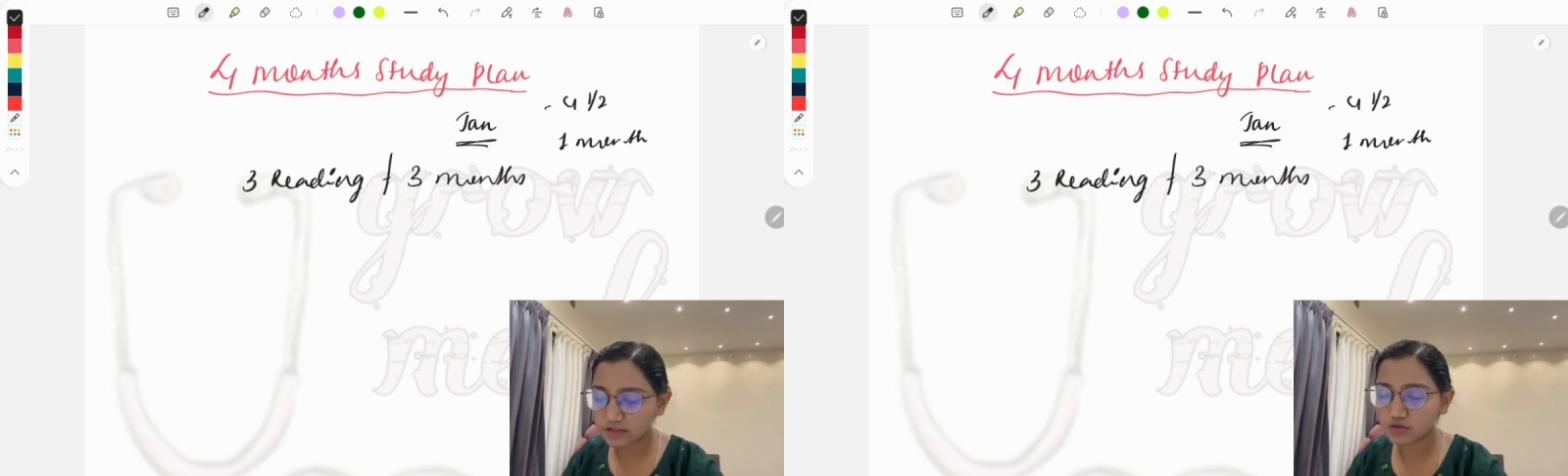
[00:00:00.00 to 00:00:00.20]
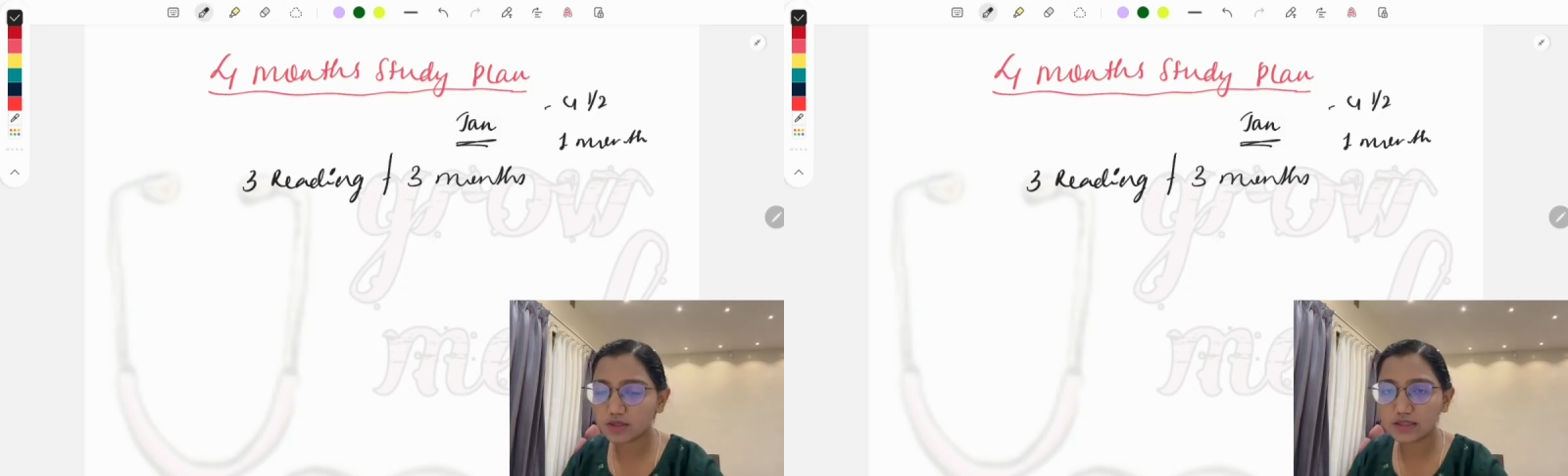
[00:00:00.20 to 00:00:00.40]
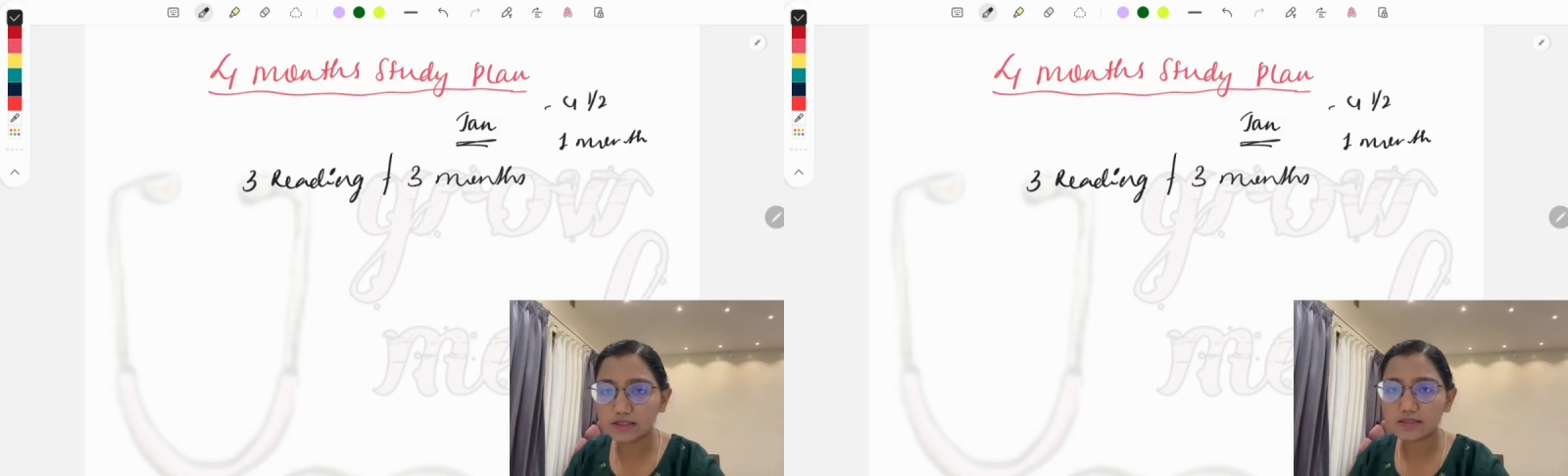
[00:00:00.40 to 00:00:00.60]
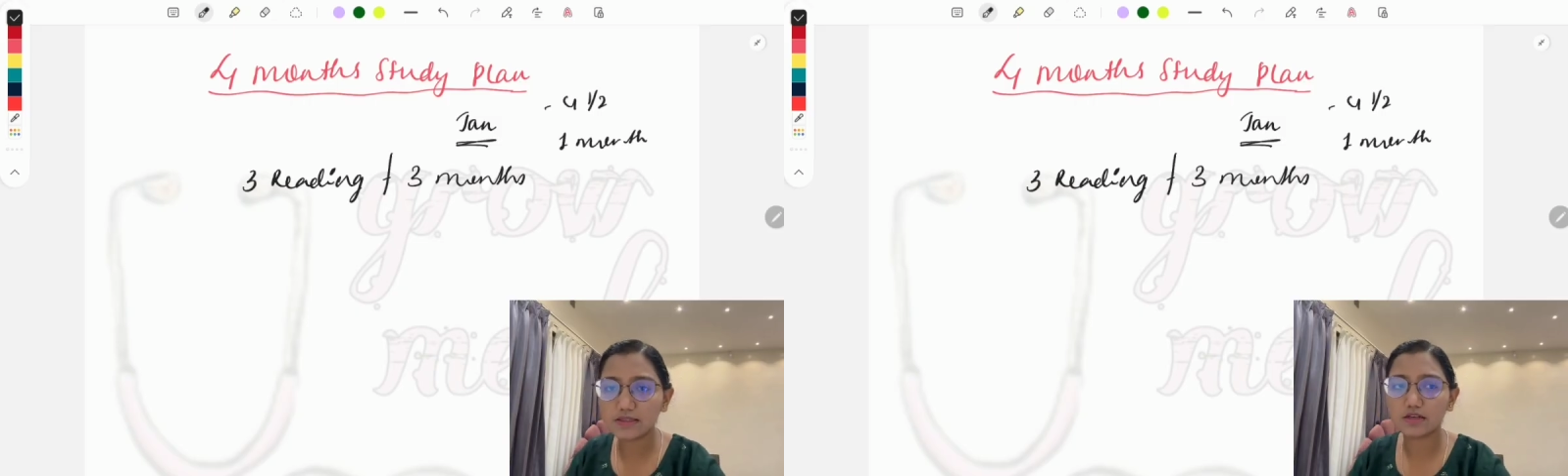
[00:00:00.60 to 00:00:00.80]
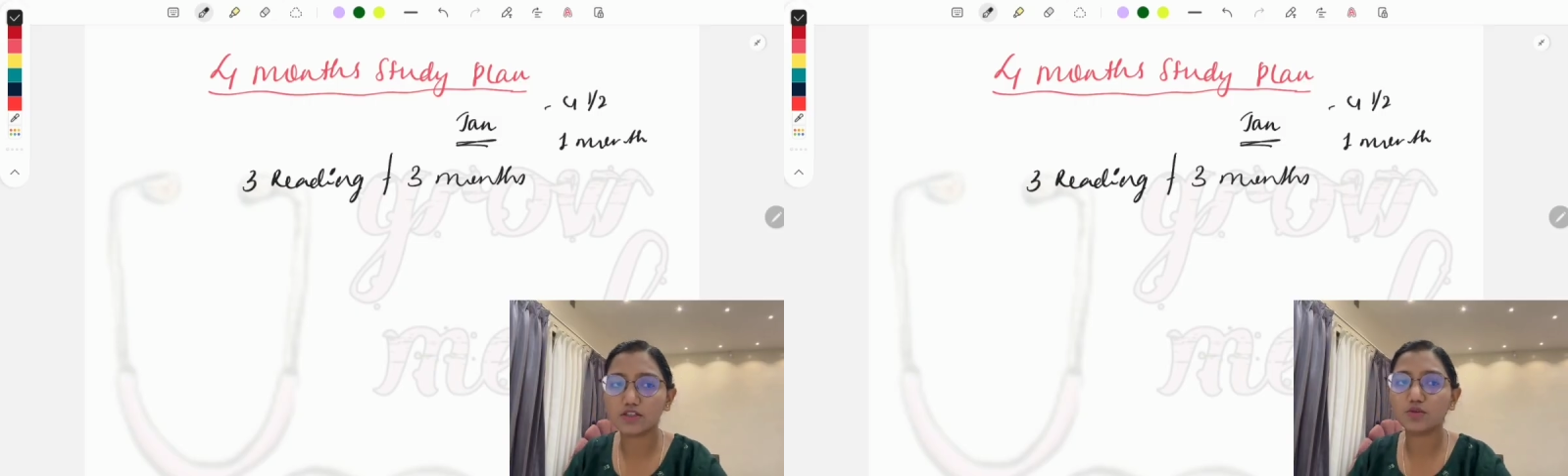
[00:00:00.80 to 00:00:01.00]
So in
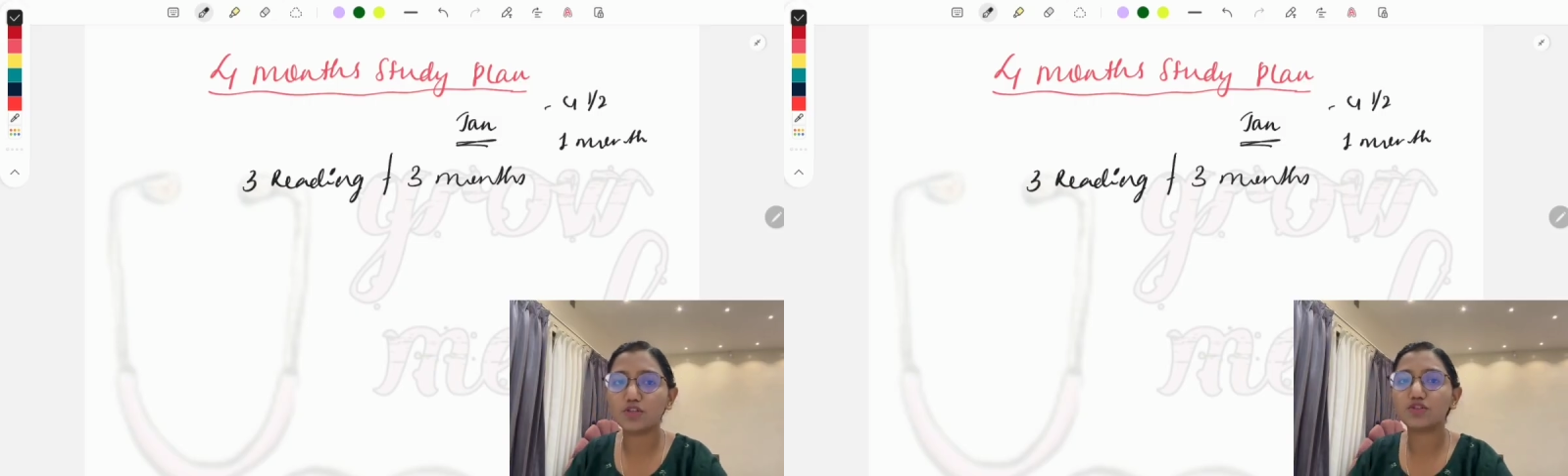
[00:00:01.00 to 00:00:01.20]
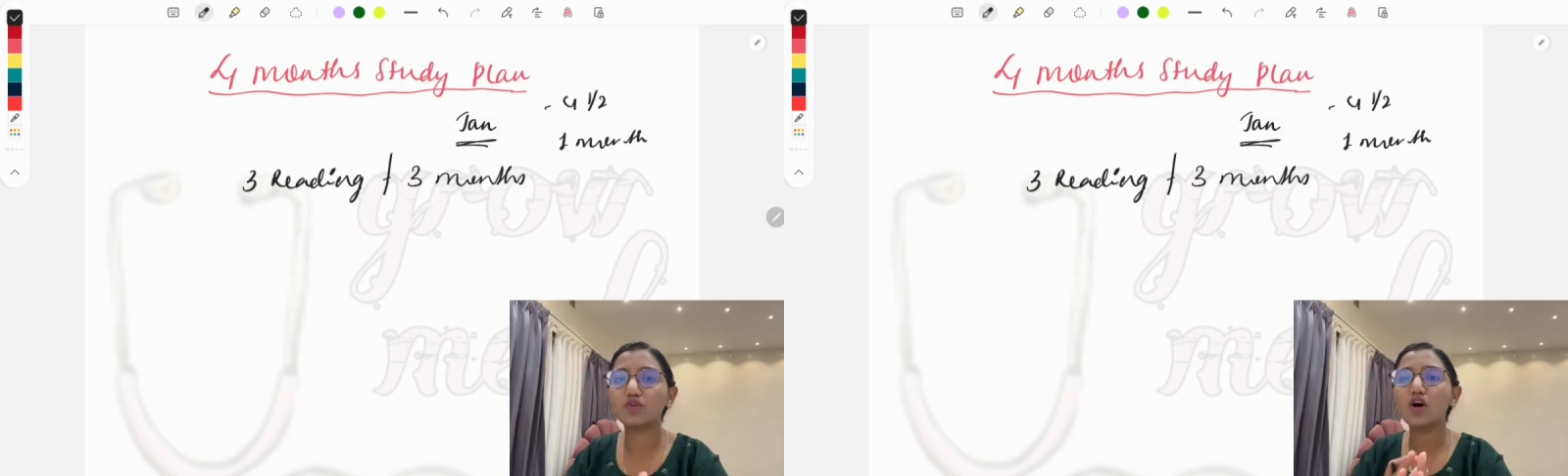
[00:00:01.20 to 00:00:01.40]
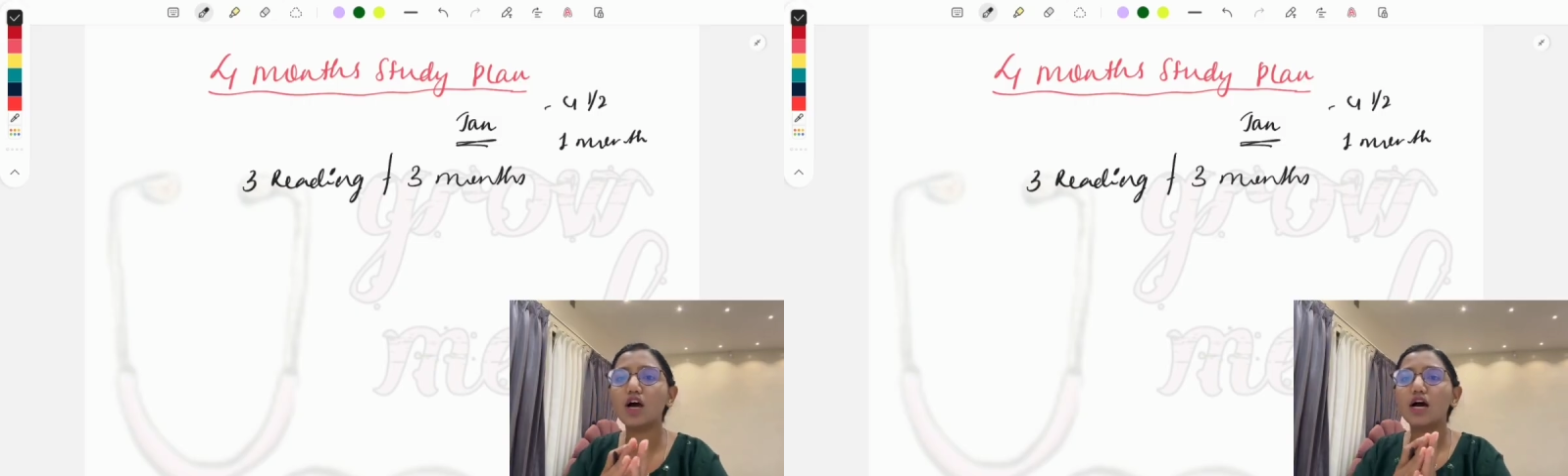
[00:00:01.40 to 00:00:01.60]
this you need to